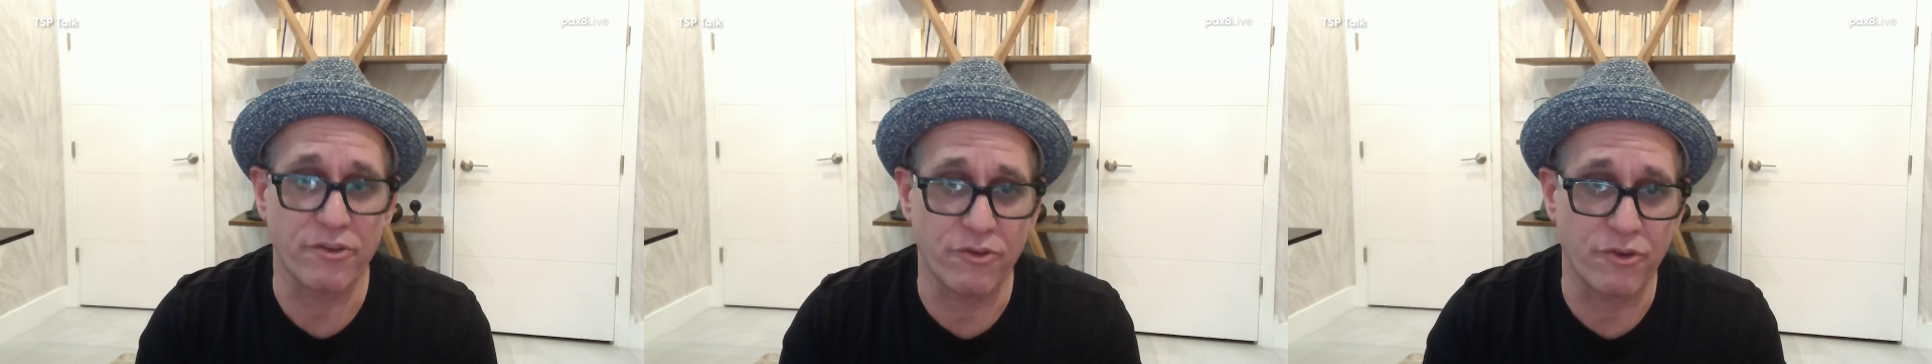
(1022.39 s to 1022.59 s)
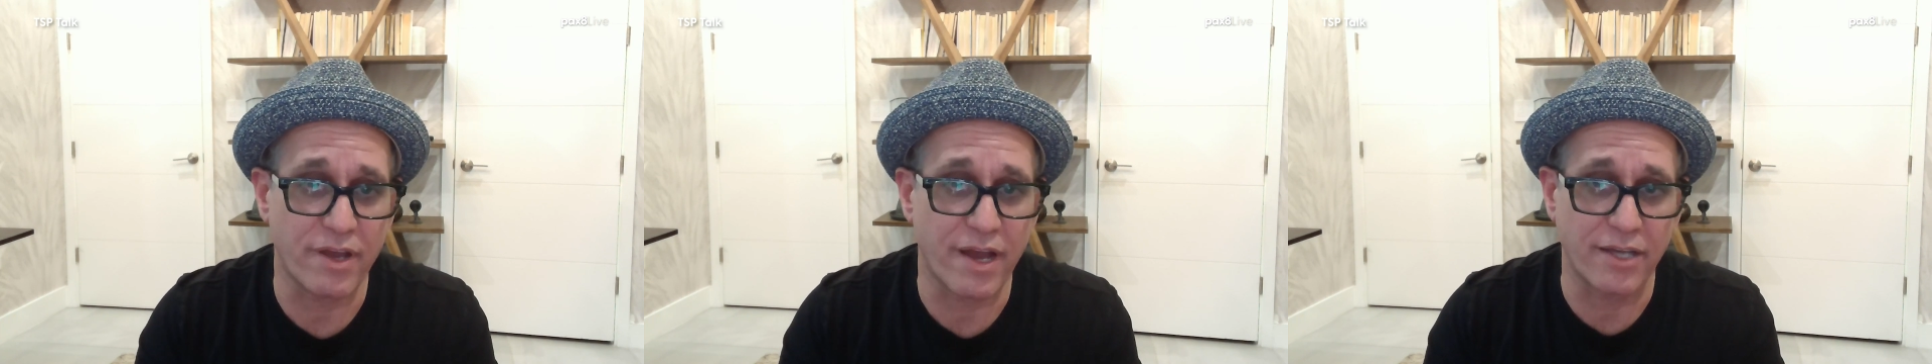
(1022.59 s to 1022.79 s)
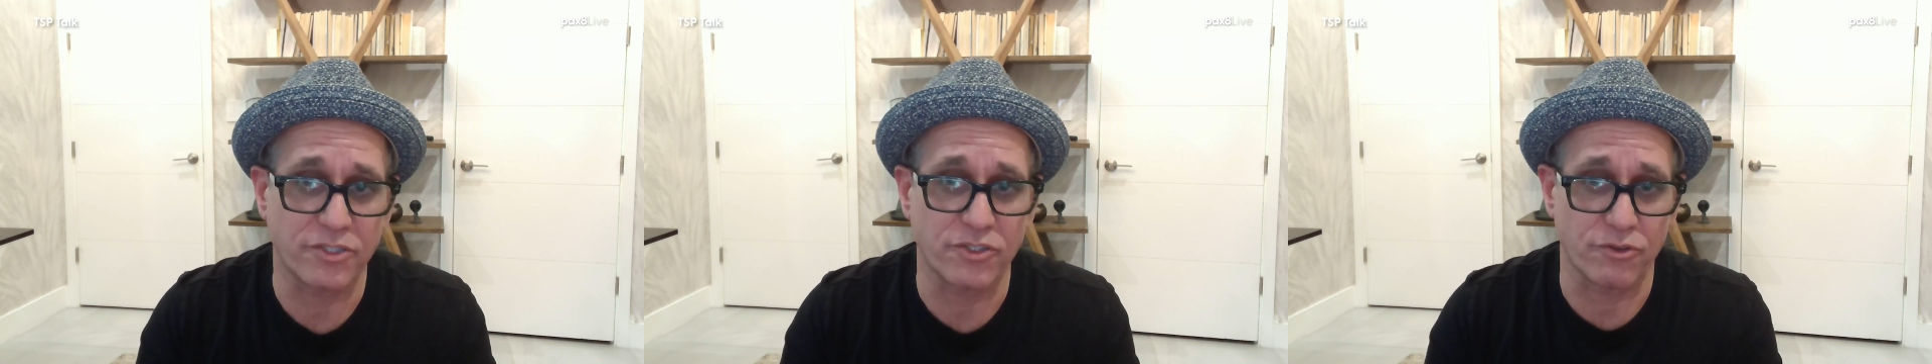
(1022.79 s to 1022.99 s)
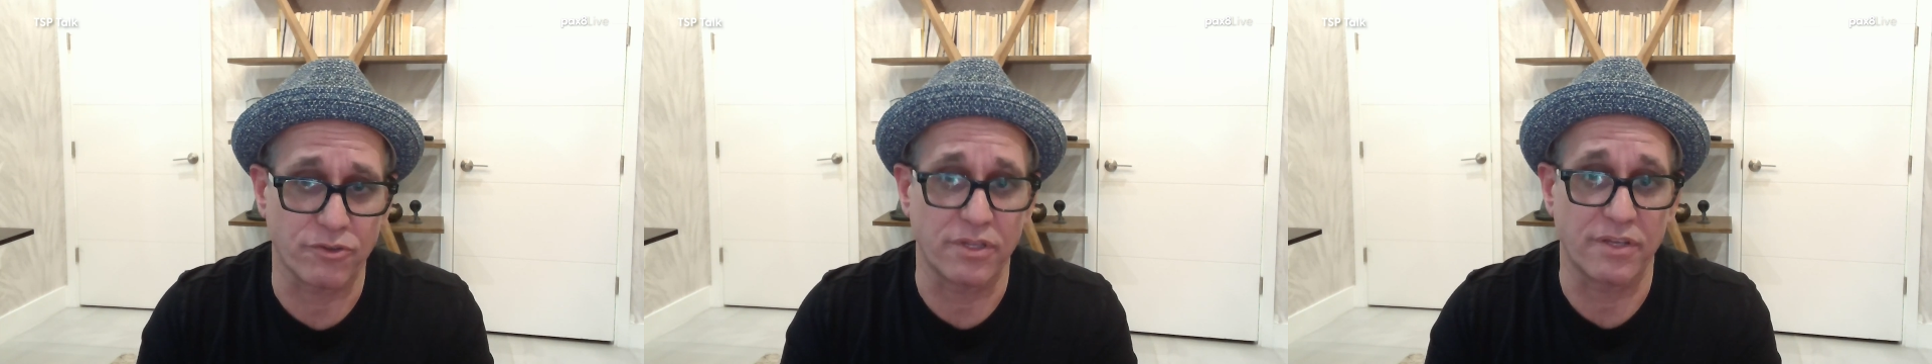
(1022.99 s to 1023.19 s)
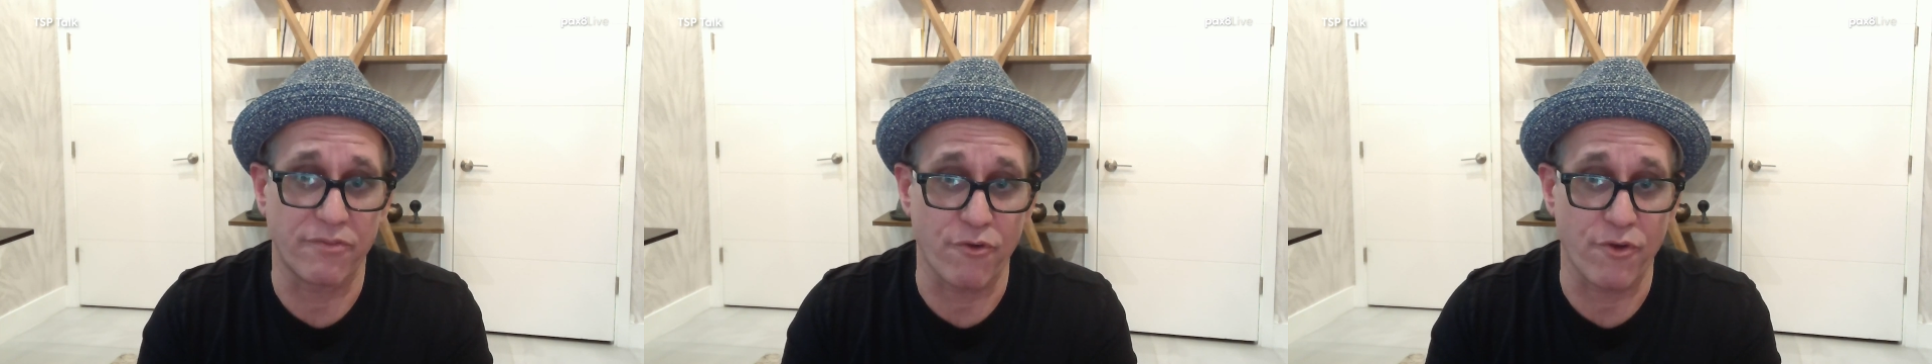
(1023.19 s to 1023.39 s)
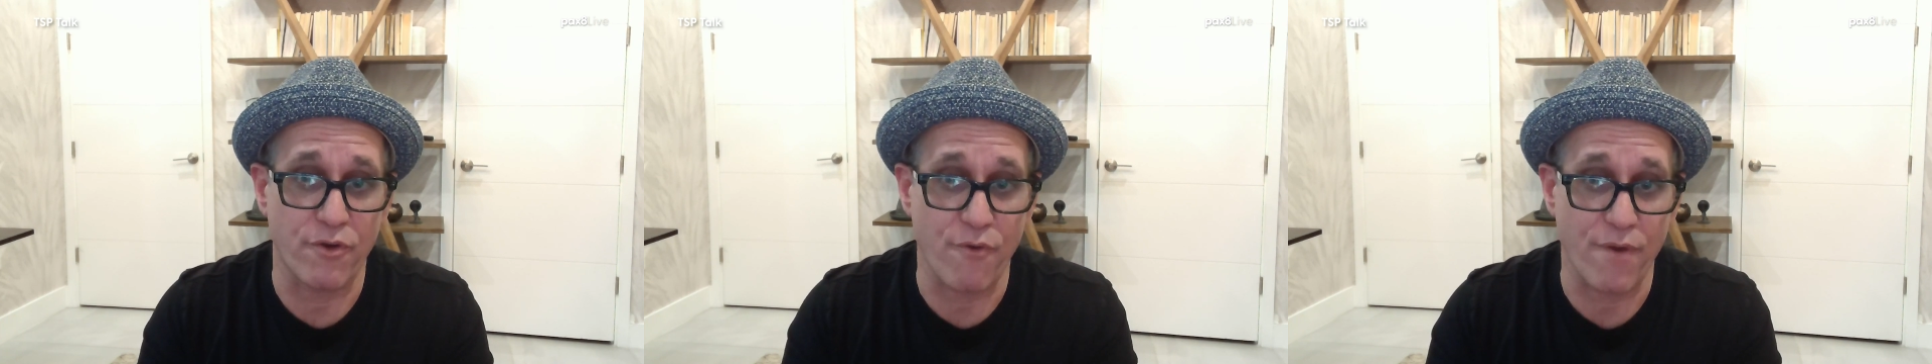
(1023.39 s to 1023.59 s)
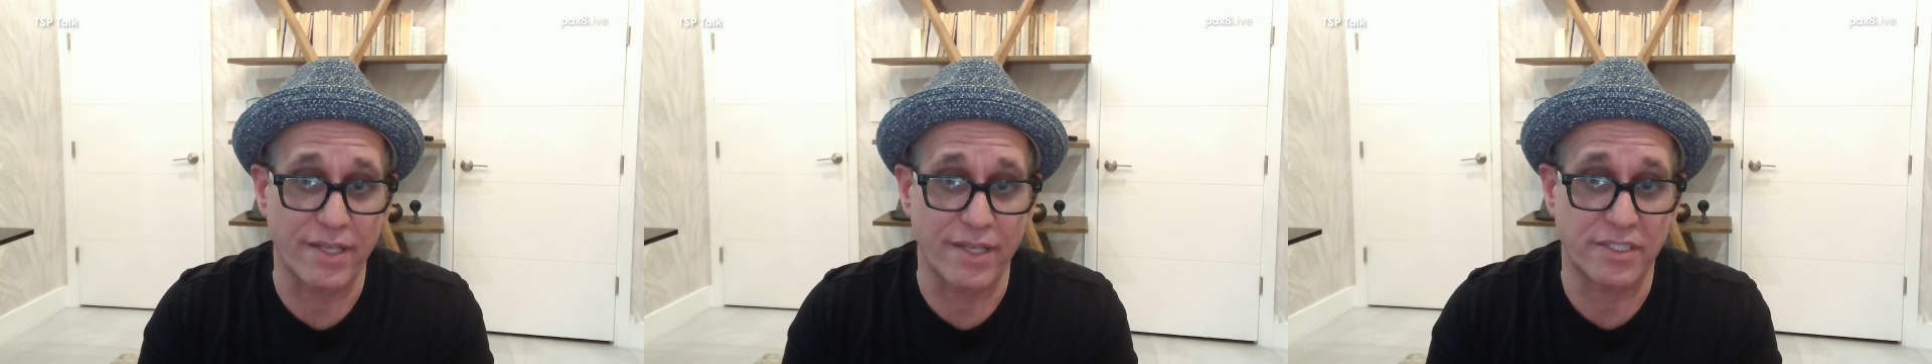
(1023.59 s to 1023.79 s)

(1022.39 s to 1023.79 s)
you guys are delivering great